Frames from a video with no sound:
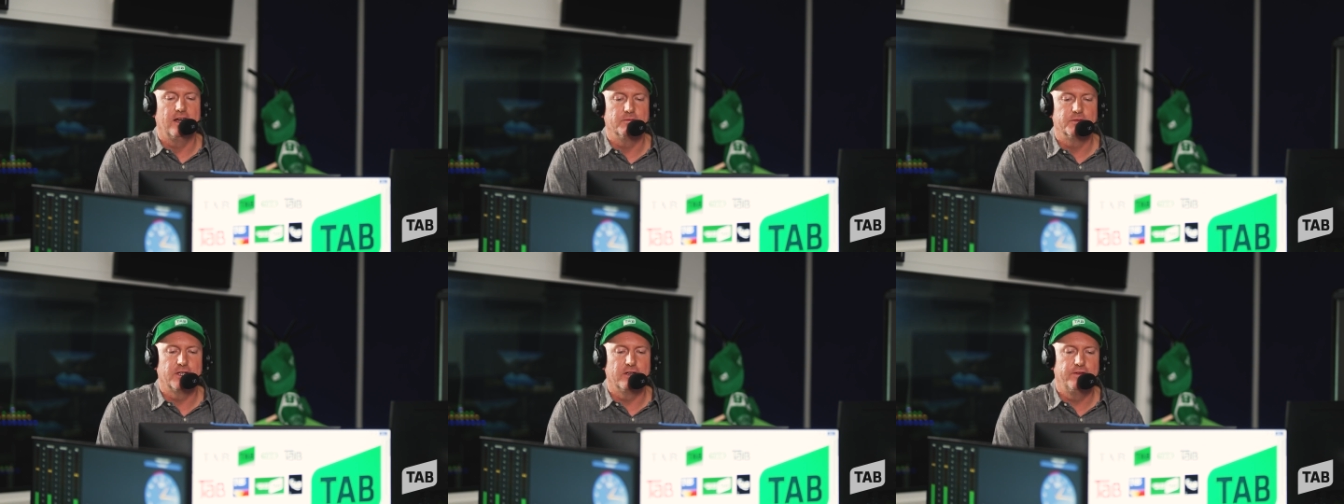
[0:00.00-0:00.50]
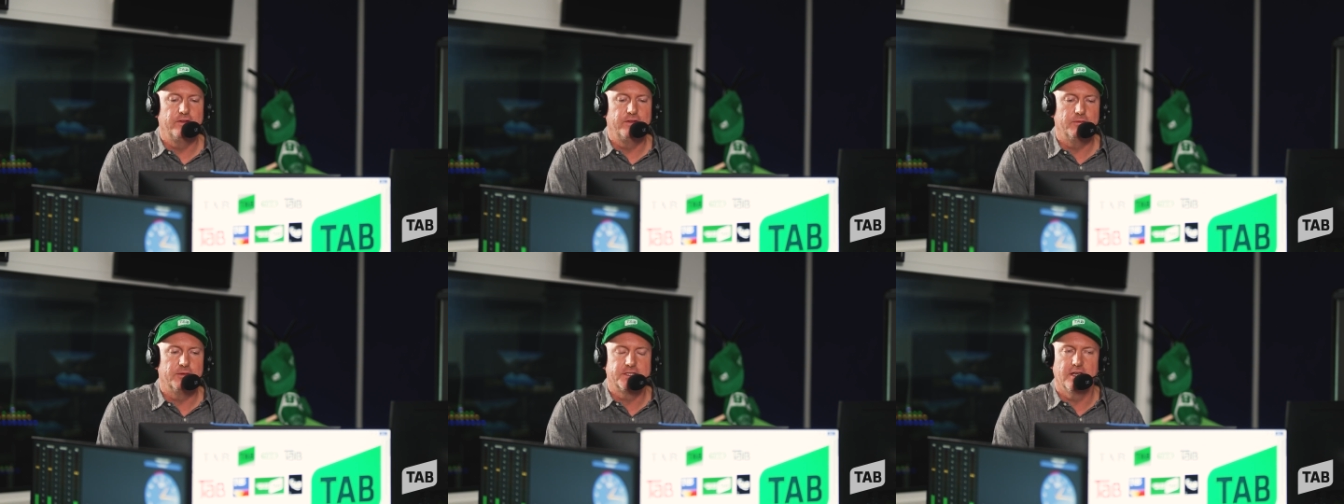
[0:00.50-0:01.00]
So
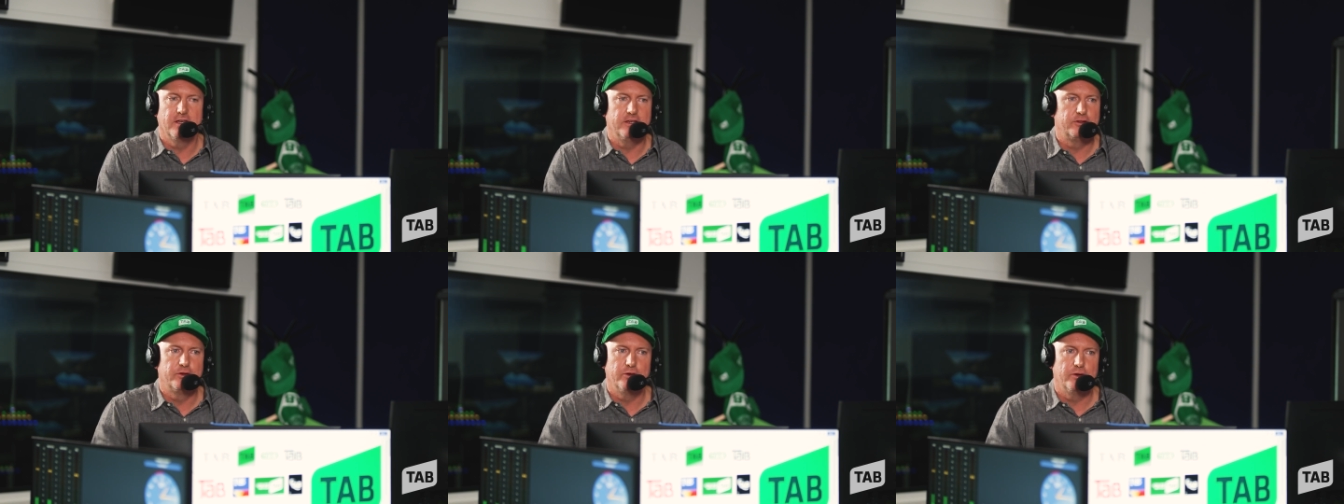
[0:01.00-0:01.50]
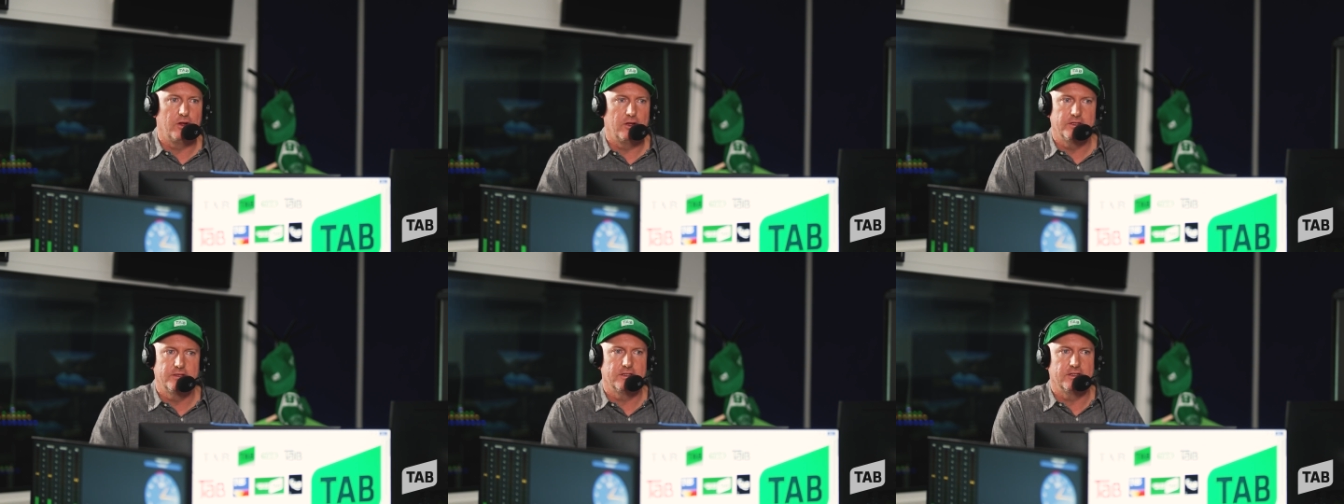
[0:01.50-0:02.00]
50% is
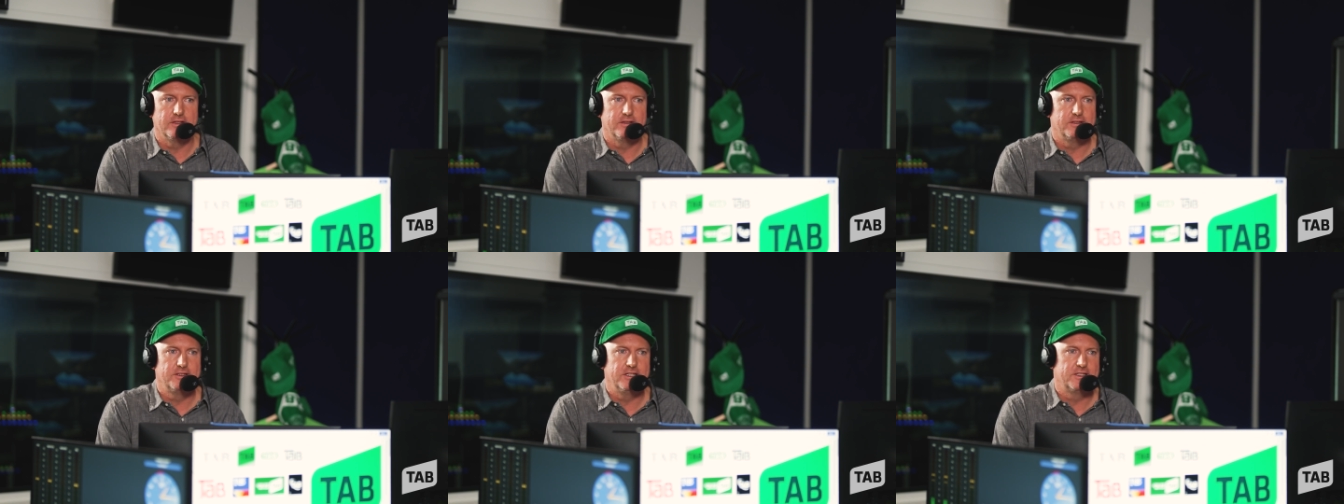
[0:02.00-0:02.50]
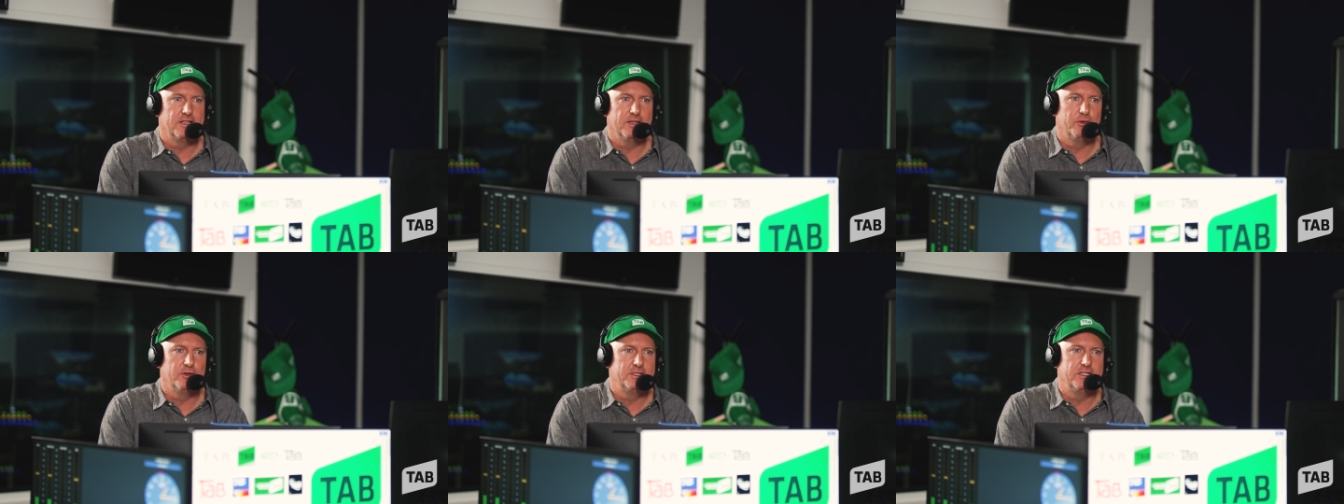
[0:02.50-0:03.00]
$2 and
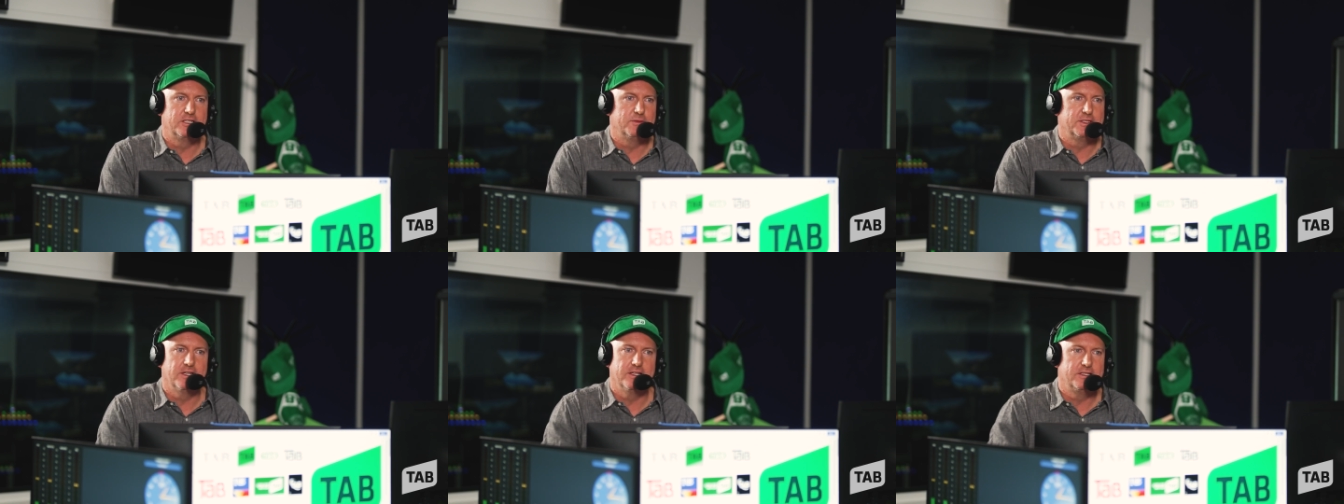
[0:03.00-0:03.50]
16.6% is